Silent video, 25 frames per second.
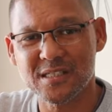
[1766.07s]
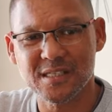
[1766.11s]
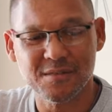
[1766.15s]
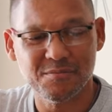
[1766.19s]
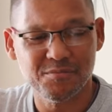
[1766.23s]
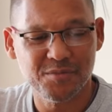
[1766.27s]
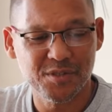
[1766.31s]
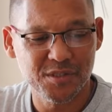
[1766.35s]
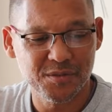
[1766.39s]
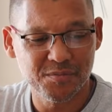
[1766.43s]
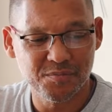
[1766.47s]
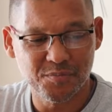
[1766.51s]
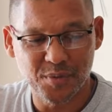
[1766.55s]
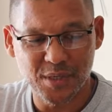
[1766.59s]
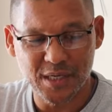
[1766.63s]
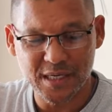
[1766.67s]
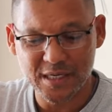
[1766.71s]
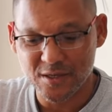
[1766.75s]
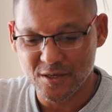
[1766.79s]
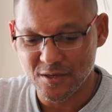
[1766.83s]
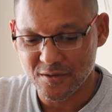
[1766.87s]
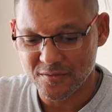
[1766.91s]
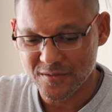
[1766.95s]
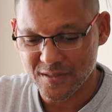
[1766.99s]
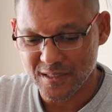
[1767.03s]
They just
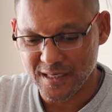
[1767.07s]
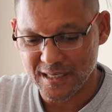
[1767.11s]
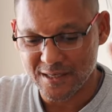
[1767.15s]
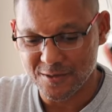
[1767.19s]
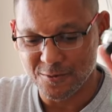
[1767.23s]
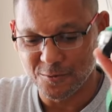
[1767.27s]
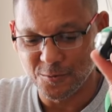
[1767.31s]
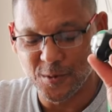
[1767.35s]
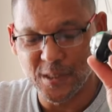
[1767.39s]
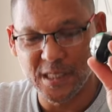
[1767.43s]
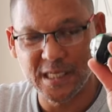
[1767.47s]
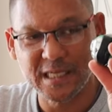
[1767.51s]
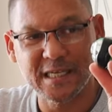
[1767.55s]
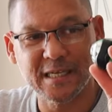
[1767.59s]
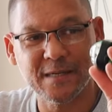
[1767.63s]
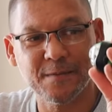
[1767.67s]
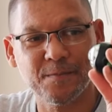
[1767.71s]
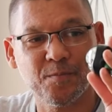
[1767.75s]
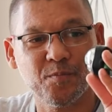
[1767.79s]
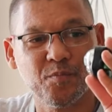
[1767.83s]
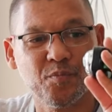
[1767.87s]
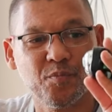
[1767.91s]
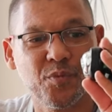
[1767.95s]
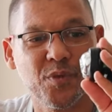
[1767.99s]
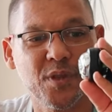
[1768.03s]
break after like a week.
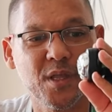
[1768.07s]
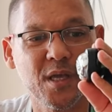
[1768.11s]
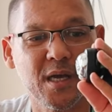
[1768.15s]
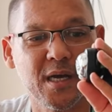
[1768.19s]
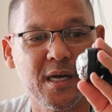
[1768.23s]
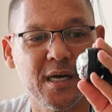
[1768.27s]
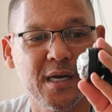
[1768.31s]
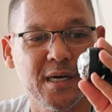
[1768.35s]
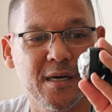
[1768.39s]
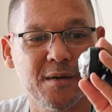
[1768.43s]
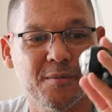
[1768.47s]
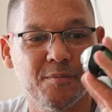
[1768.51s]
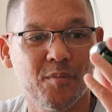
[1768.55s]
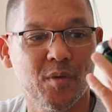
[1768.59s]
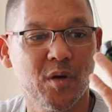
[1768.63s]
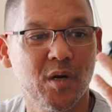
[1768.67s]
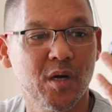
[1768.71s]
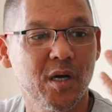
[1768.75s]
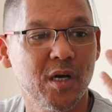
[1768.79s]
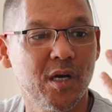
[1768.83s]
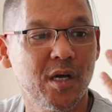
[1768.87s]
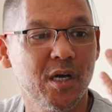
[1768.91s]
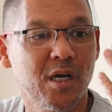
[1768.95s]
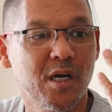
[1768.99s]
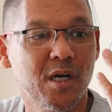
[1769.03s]

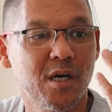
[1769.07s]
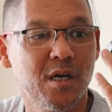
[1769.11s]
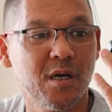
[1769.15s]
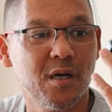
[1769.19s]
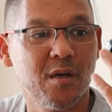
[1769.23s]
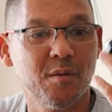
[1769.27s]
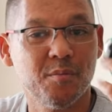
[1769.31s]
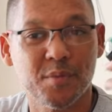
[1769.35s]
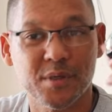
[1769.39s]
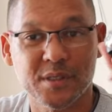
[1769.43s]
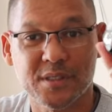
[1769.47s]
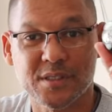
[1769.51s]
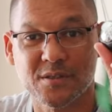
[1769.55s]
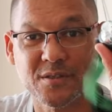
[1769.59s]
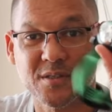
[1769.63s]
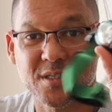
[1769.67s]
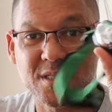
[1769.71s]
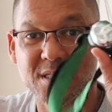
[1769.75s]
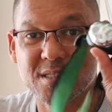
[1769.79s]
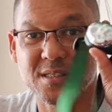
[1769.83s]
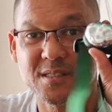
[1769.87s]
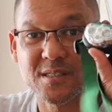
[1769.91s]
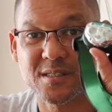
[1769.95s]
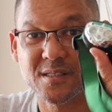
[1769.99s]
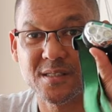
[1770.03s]
But so
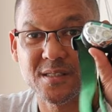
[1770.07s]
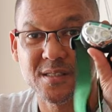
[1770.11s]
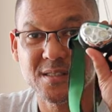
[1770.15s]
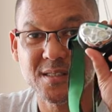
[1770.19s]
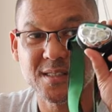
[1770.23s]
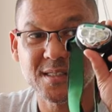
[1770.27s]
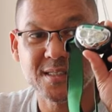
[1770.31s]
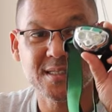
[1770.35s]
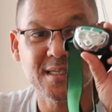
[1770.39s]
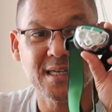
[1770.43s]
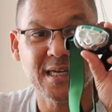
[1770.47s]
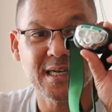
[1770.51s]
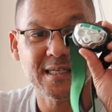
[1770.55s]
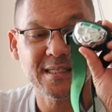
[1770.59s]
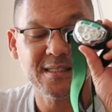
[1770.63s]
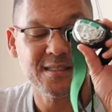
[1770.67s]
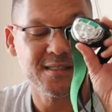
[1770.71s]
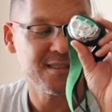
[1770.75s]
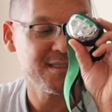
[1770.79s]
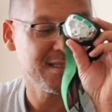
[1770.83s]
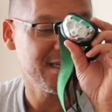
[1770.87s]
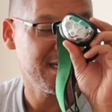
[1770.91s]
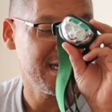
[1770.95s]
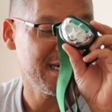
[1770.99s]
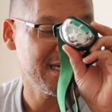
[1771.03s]
this light
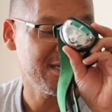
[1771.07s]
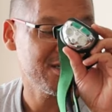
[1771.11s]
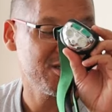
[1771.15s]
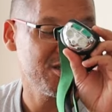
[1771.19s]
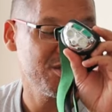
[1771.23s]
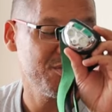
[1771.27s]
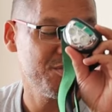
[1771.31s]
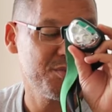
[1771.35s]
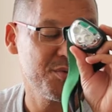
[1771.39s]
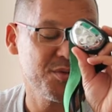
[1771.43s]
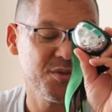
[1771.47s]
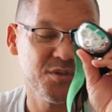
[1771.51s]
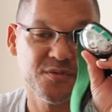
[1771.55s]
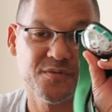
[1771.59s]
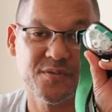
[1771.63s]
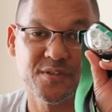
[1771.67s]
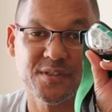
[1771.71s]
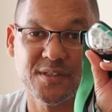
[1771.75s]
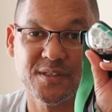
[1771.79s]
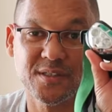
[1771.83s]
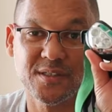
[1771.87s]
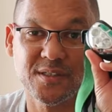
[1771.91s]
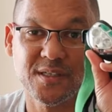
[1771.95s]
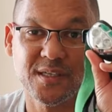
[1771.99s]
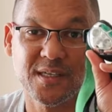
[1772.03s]
is actually
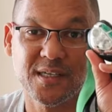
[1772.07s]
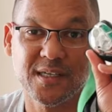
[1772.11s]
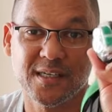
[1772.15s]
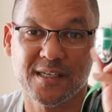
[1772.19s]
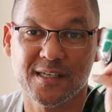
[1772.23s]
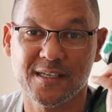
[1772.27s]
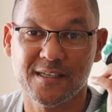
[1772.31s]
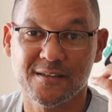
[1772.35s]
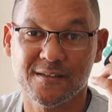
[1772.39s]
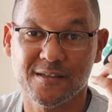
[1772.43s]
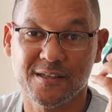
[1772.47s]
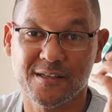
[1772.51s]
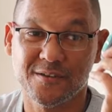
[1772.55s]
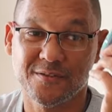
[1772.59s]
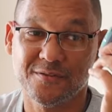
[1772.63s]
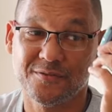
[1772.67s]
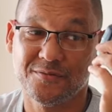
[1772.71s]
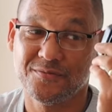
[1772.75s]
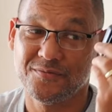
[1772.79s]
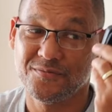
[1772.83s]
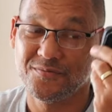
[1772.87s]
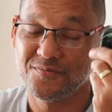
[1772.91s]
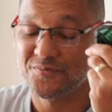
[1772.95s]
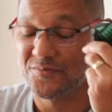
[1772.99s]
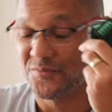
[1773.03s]
proven a
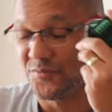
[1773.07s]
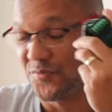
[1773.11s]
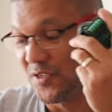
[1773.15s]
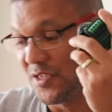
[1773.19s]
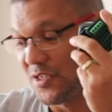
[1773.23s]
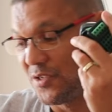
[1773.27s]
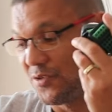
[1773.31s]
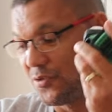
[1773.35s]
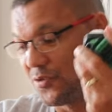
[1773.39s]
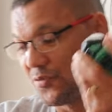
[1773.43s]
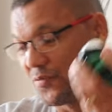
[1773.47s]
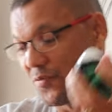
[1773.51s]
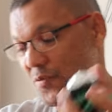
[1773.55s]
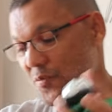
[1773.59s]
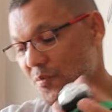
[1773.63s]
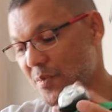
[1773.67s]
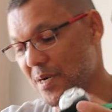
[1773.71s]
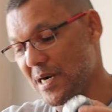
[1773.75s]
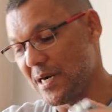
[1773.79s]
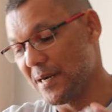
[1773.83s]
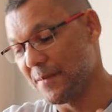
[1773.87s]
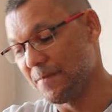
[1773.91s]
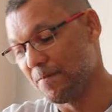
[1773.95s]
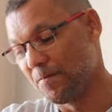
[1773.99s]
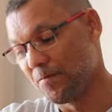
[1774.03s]
very useful
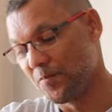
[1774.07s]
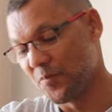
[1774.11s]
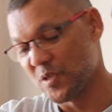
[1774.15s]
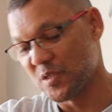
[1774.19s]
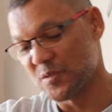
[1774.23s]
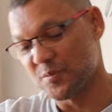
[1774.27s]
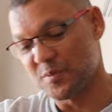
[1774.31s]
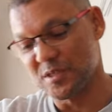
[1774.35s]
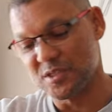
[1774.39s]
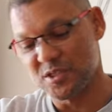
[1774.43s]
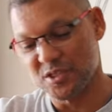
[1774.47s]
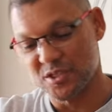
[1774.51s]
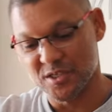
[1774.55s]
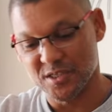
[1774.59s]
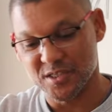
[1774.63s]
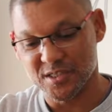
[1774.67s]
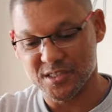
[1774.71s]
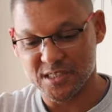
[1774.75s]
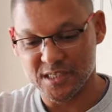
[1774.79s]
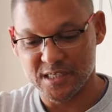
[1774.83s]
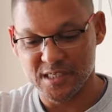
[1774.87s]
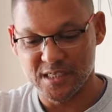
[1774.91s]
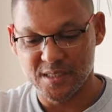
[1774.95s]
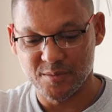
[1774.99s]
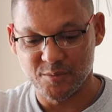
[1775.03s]
buy, especially
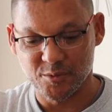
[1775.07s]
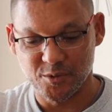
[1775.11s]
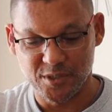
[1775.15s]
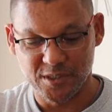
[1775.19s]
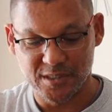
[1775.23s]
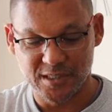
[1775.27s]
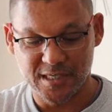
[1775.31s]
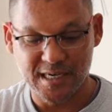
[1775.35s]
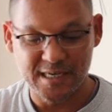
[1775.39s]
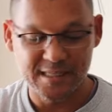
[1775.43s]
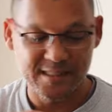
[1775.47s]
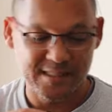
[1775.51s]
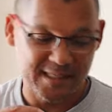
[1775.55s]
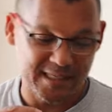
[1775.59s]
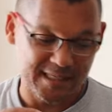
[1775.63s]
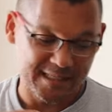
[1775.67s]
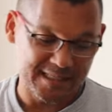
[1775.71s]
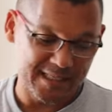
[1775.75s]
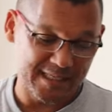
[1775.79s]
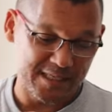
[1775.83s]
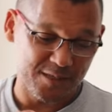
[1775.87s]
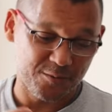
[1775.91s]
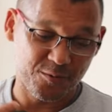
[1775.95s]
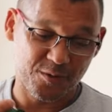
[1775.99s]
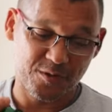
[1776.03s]
those early morning runs. And I
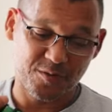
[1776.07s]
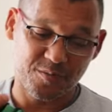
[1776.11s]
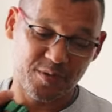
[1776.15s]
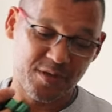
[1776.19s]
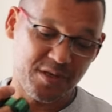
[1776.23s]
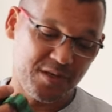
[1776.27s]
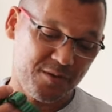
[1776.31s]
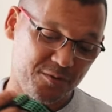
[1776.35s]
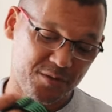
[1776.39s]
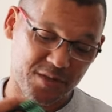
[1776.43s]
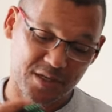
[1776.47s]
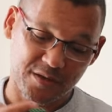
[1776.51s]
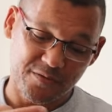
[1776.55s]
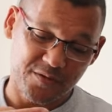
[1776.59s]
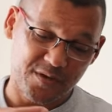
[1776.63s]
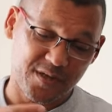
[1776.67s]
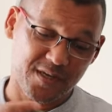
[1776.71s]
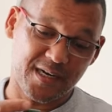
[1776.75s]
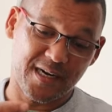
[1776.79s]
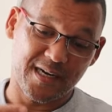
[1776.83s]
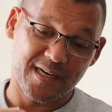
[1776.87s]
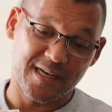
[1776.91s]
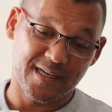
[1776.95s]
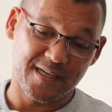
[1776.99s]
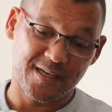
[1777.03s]
take it with me with every
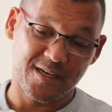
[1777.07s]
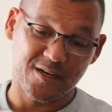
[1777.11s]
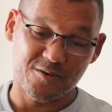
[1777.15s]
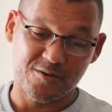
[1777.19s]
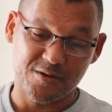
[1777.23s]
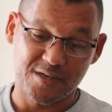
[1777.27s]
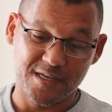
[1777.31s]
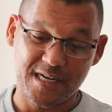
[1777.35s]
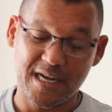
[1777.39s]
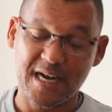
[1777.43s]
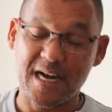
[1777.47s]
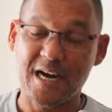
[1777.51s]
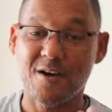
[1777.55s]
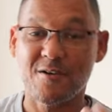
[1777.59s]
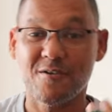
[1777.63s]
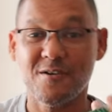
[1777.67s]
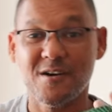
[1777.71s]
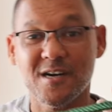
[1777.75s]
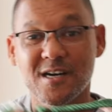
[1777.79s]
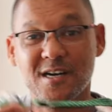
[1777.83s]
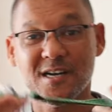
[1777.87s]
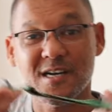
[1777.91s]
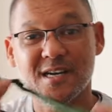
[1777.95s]
run I go on now.